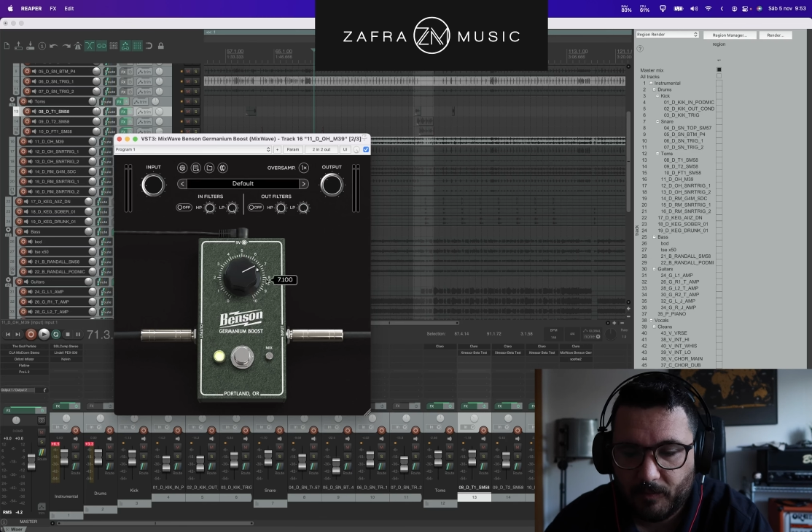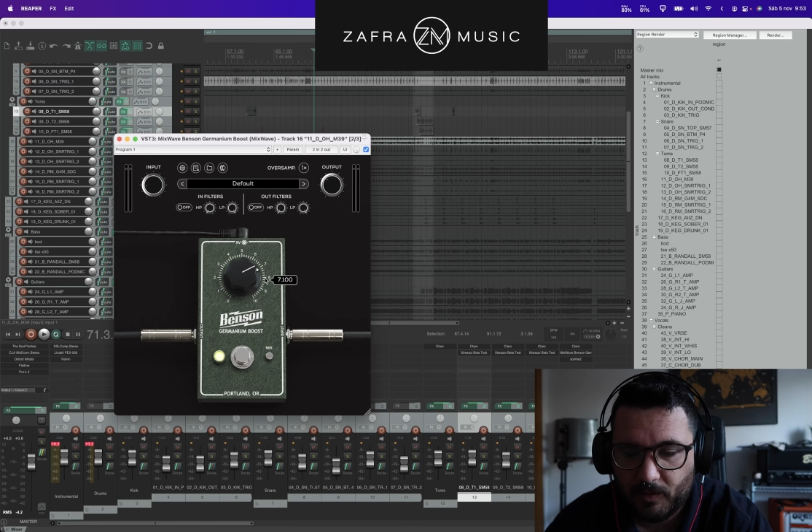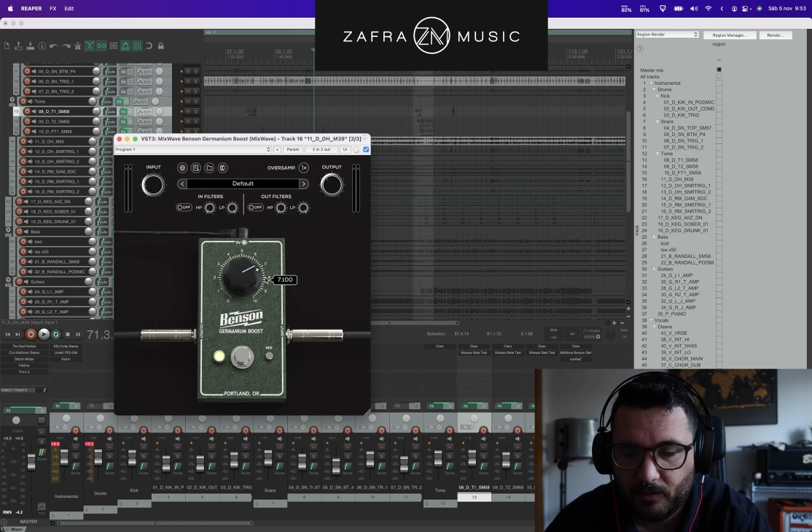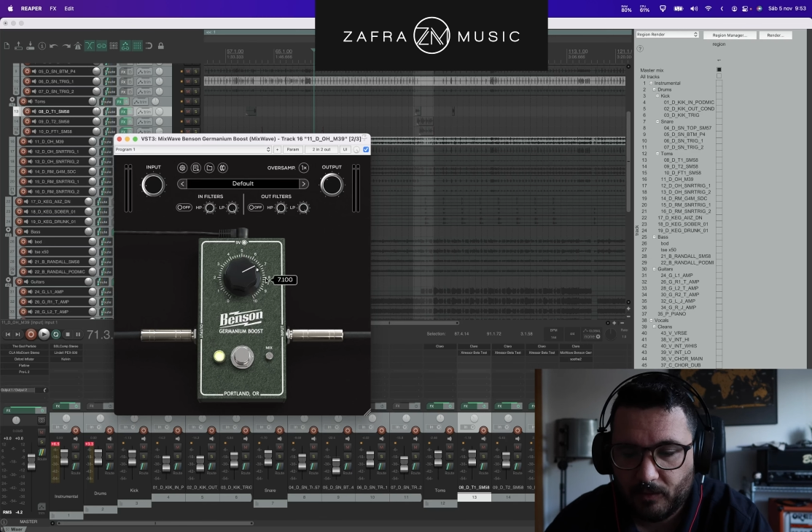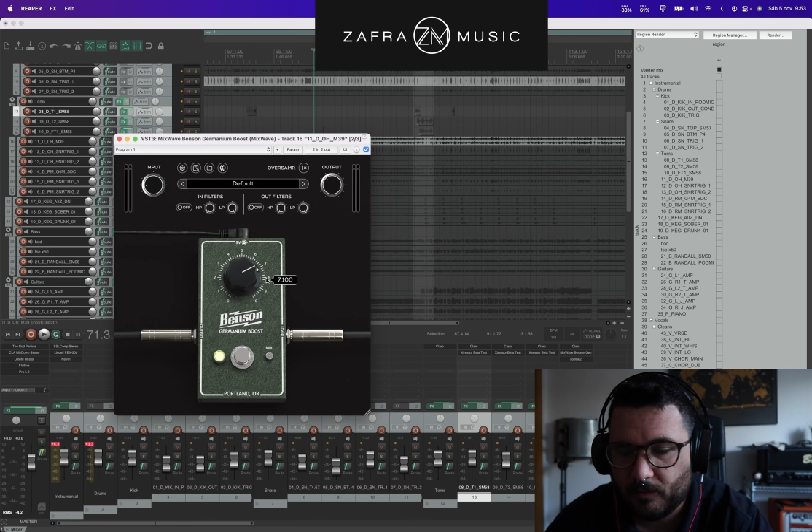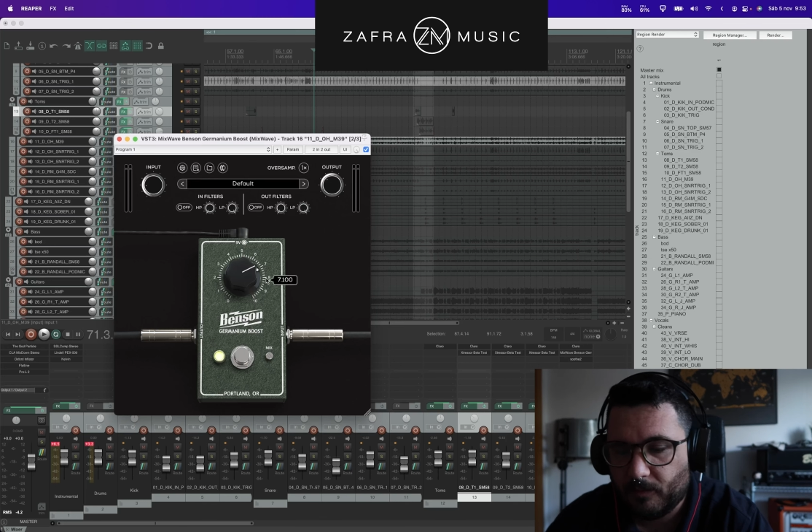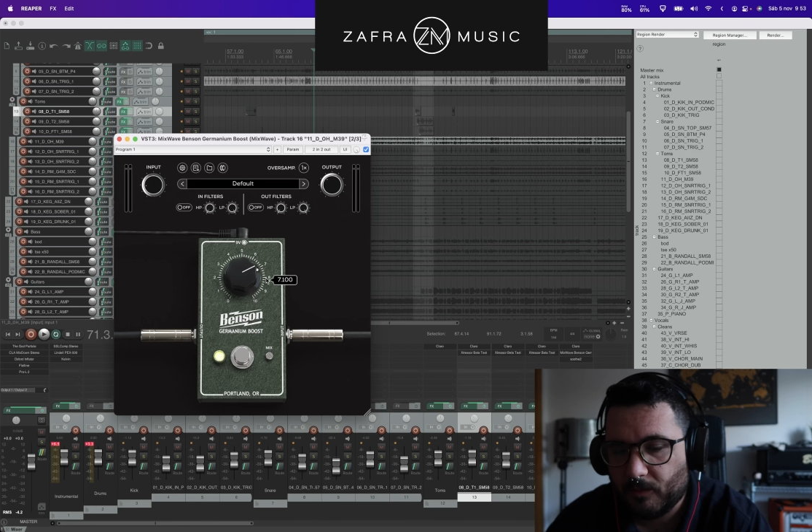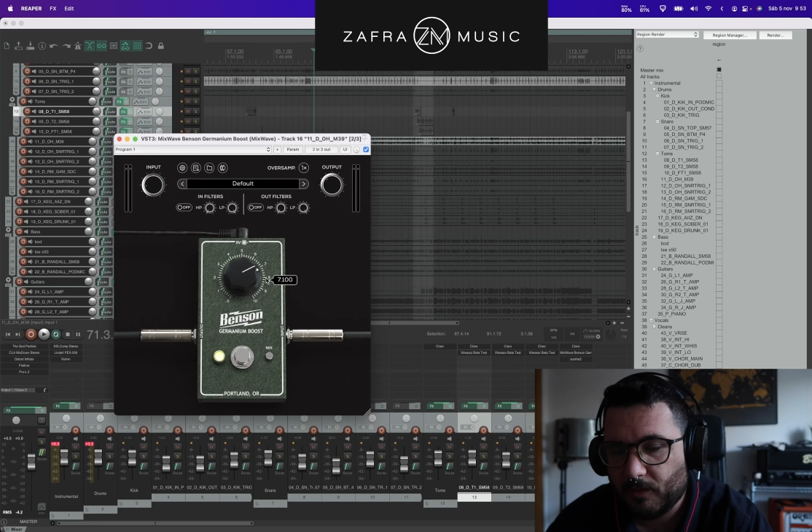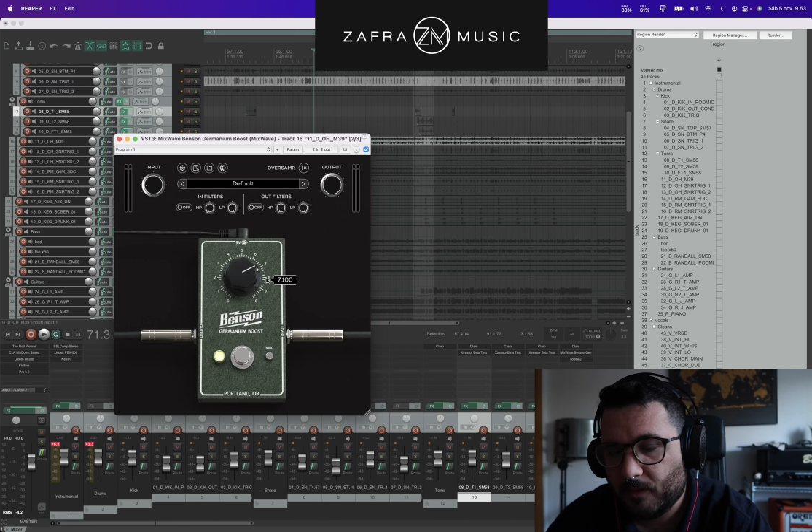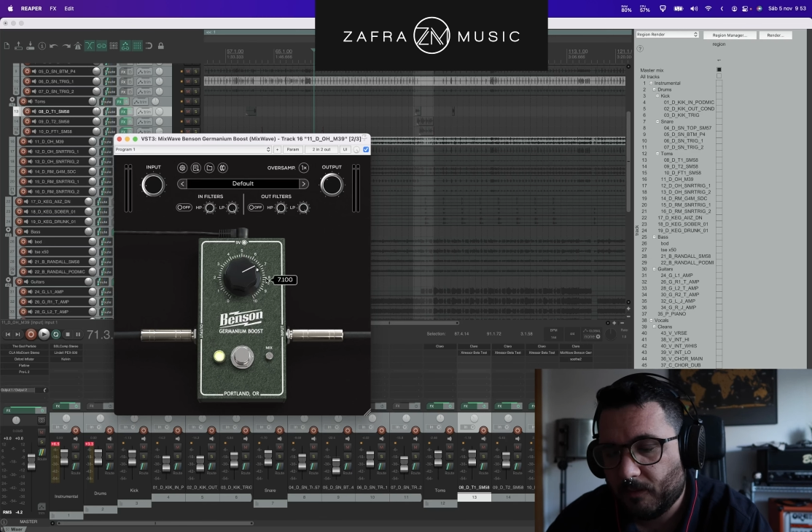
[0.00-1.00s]
to
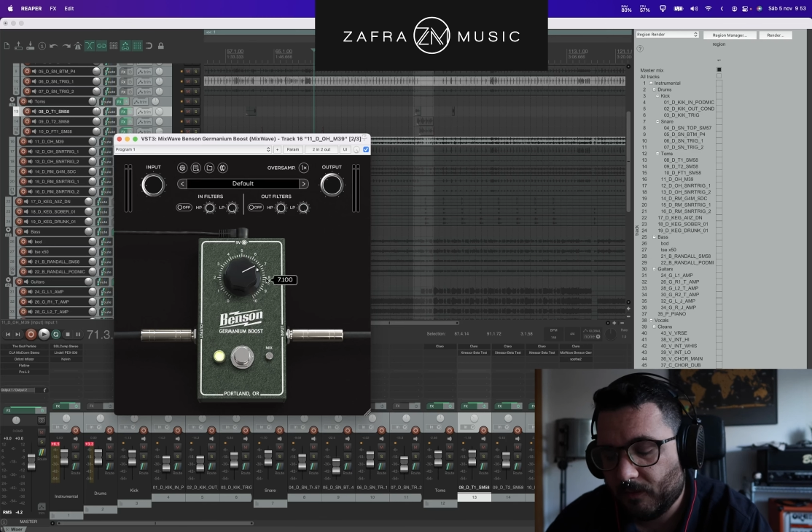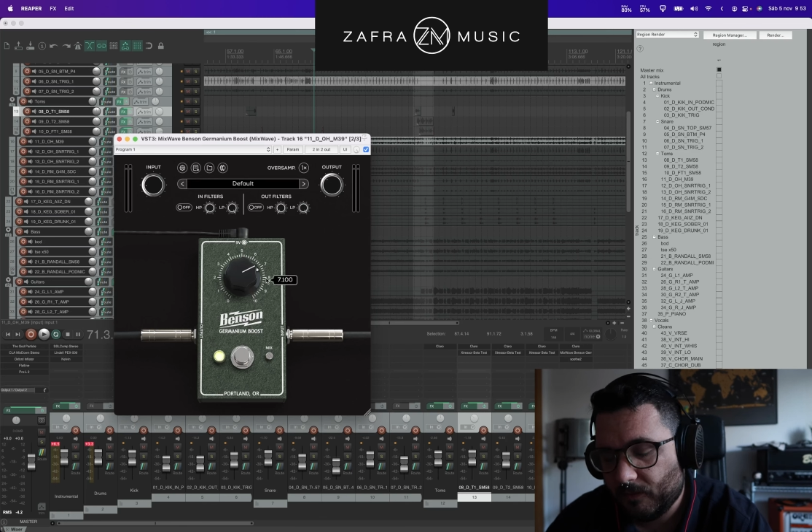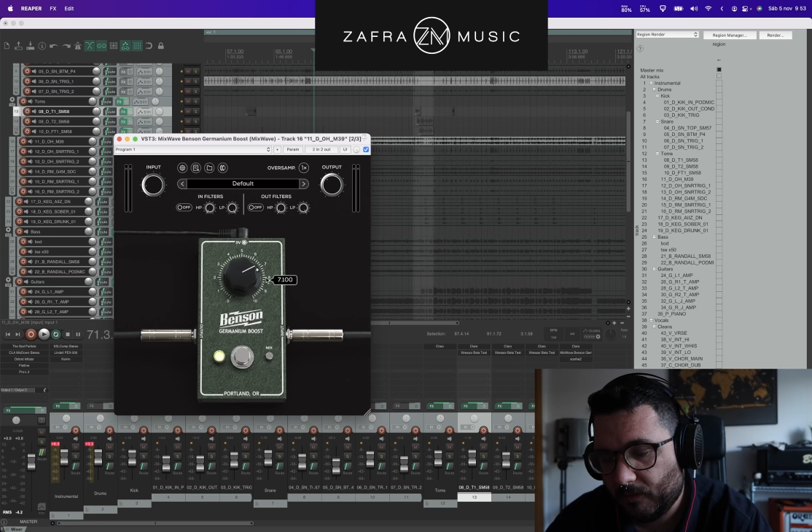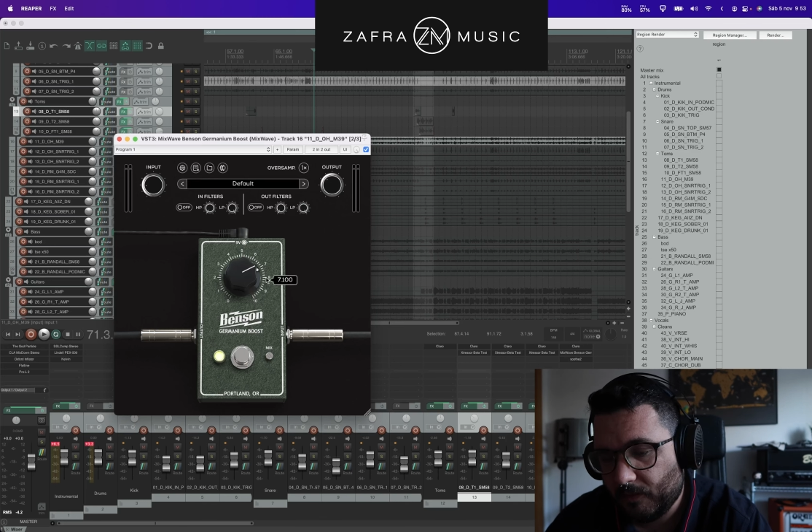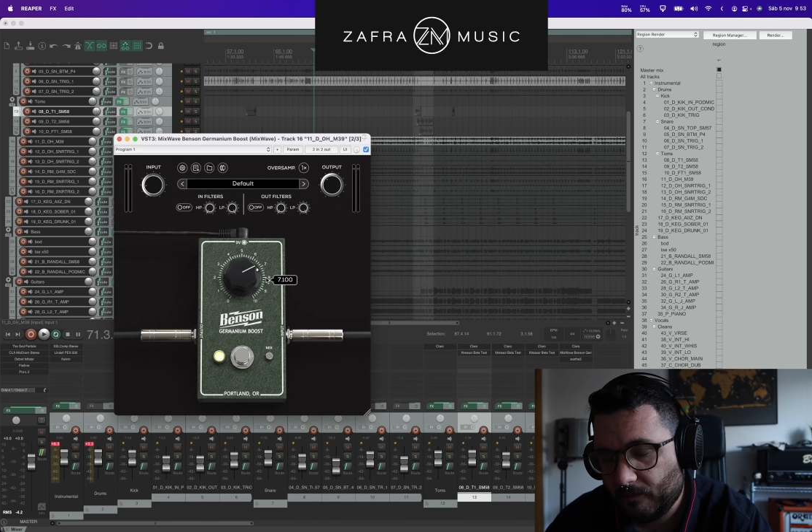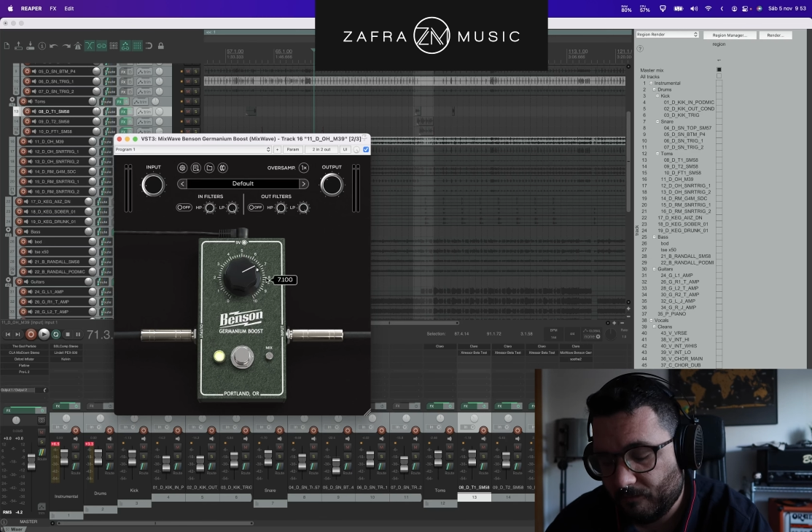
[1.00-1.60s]
don't